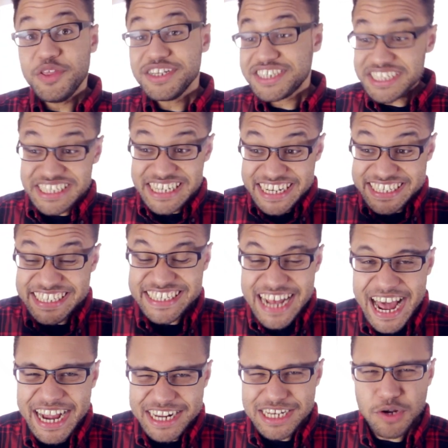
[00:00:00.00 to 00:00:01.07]
This is
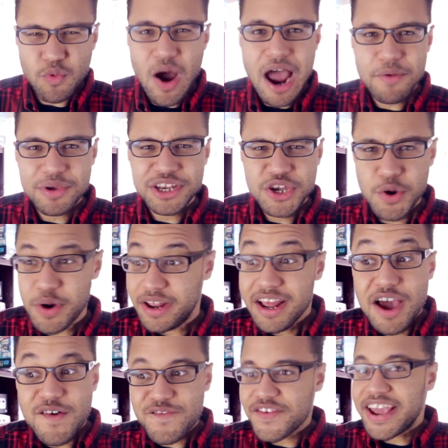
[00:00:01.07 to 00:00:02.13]
exactly why we do it.
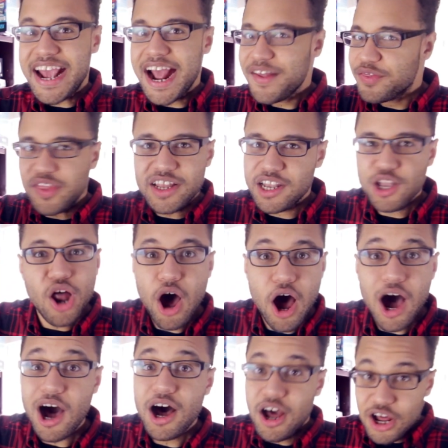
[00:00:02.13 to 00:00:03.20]
Forget the
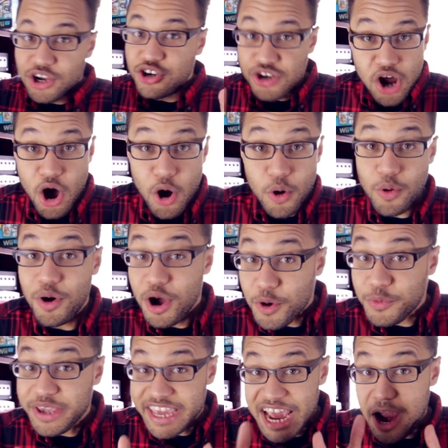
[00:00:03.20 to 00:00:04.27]
law. No,
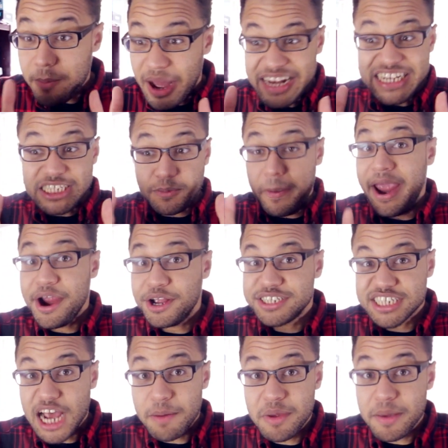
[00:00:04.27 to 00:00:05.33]
we care about these
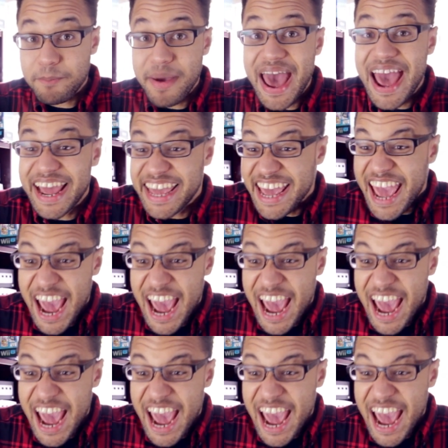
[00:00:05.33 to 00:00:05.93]
parents coming back